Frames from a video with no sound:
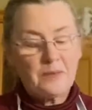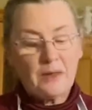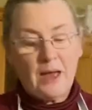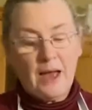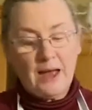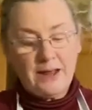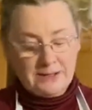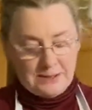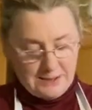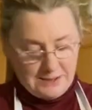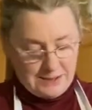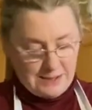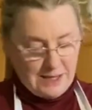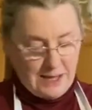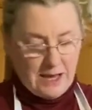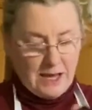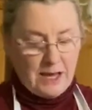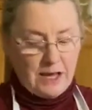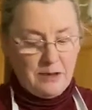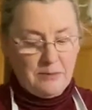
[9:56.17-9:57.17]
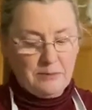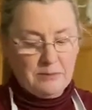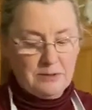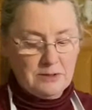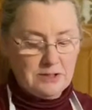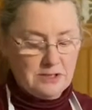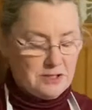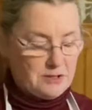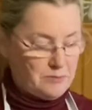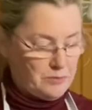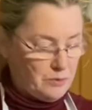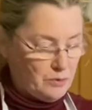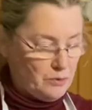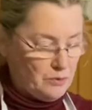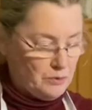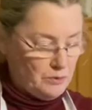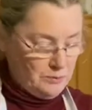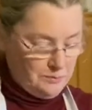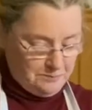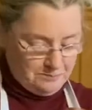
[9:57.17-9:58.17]
a
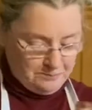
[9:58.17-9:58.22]
tablespoon